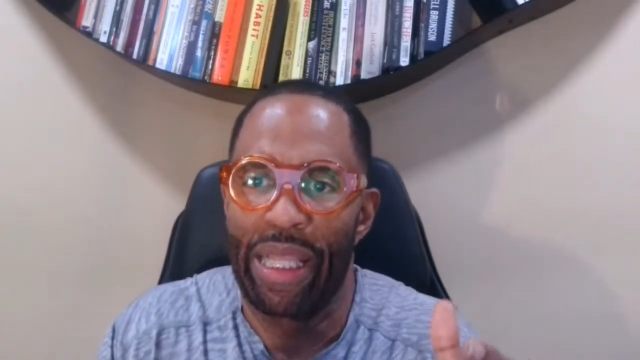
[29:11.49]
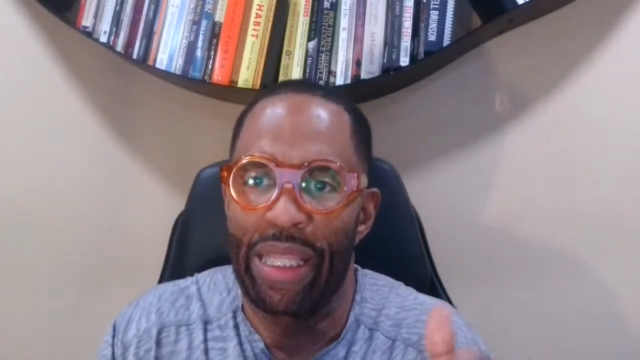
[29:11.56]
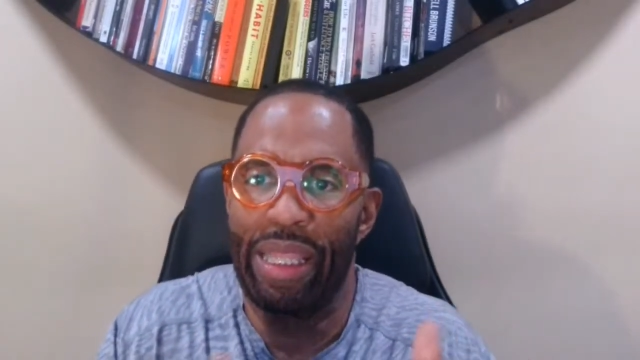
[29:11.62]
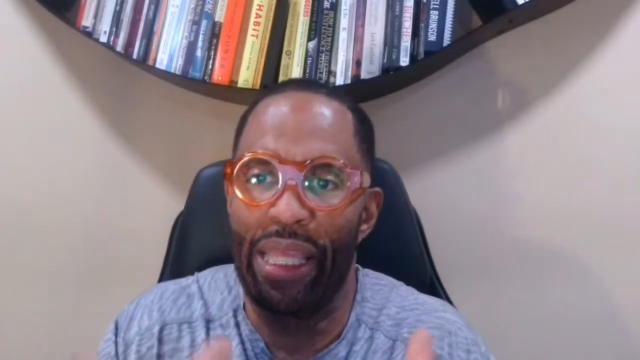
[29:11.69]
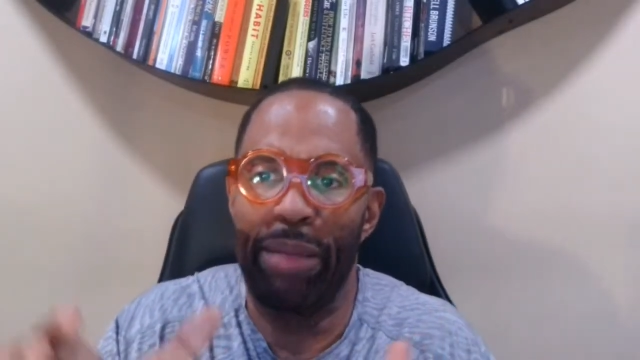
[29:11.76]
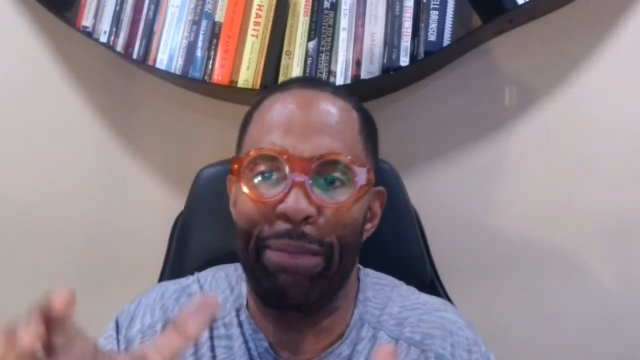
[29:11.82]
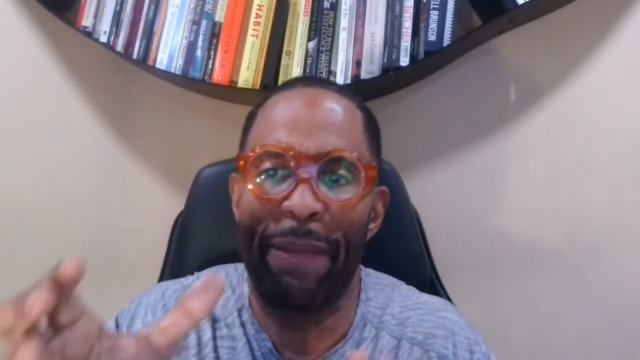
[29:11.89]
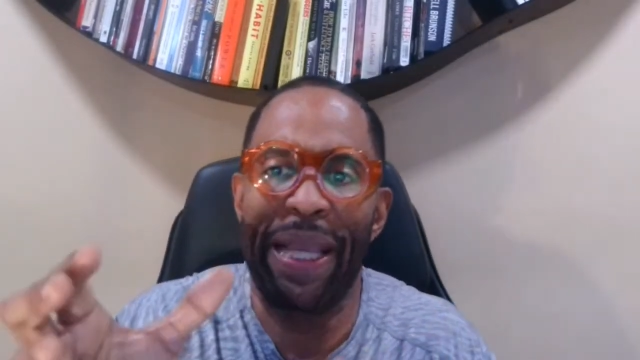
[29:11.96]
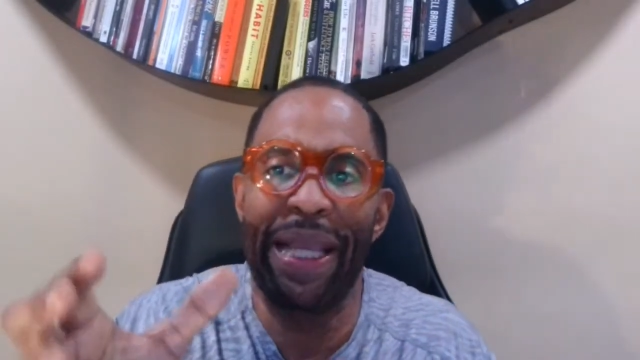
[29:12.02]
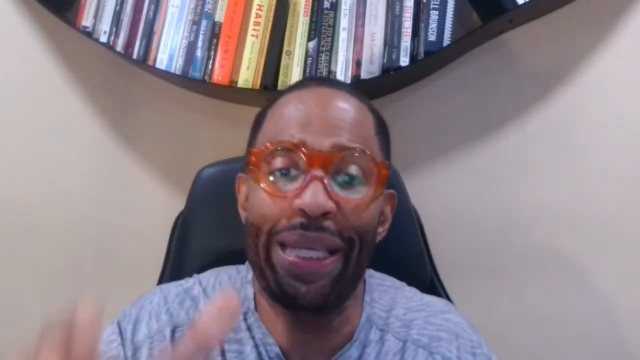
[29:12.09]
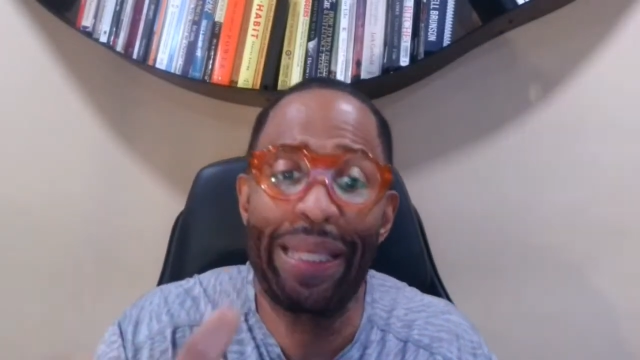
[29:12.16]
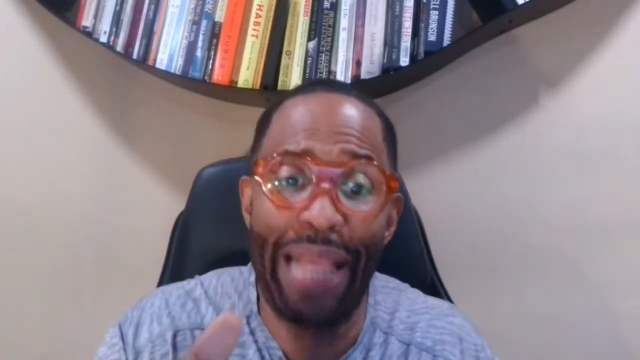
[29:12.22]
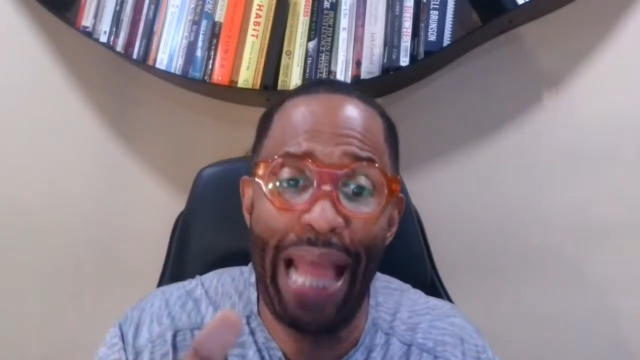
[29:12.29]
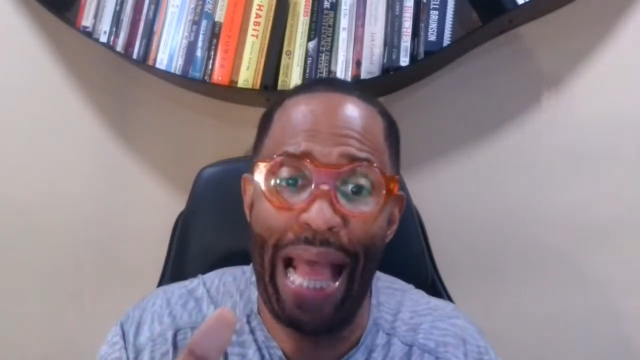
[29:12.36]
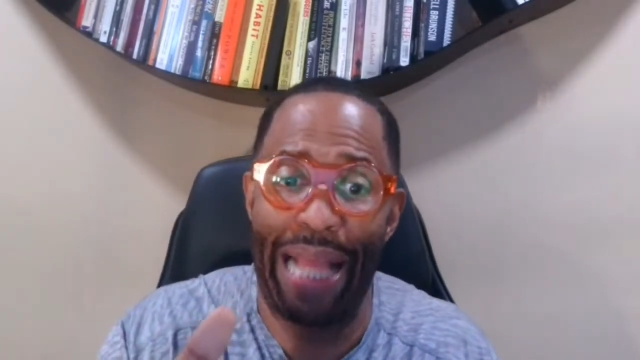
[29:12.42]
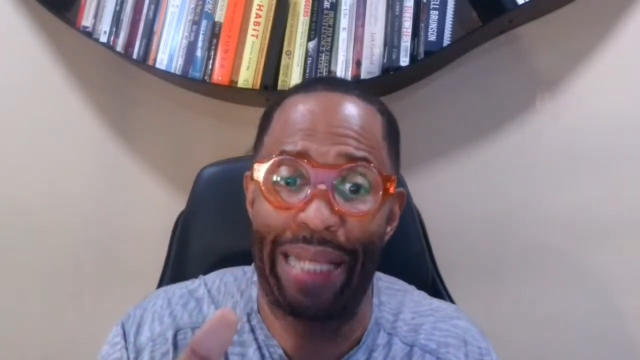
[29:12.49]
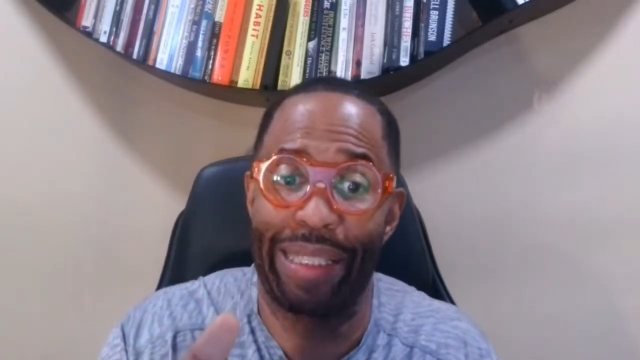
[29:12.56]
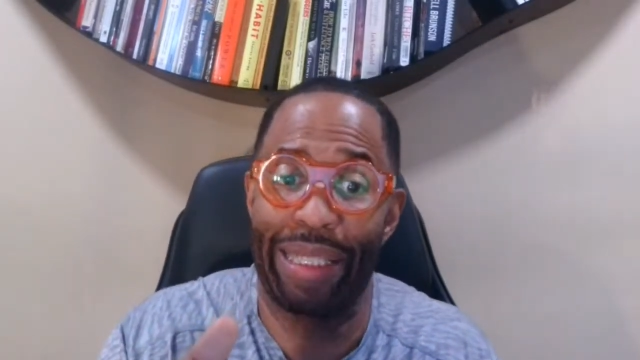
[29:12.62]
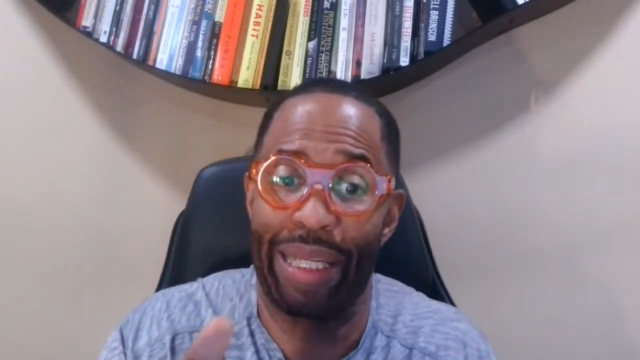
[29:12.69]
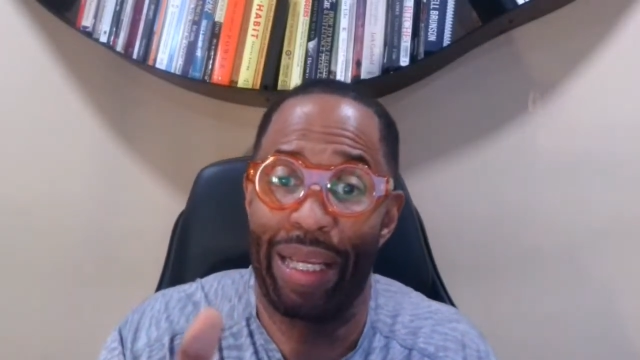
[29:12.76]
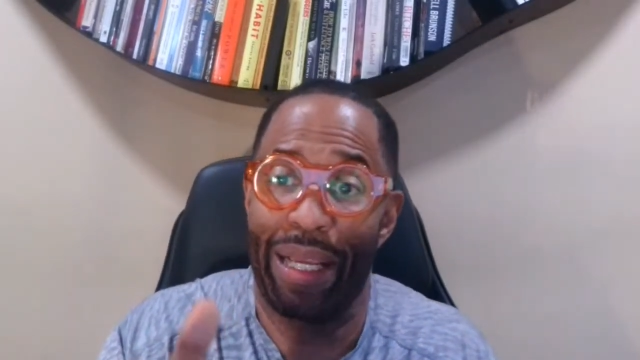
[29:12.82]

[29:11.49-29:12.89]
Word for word: they may not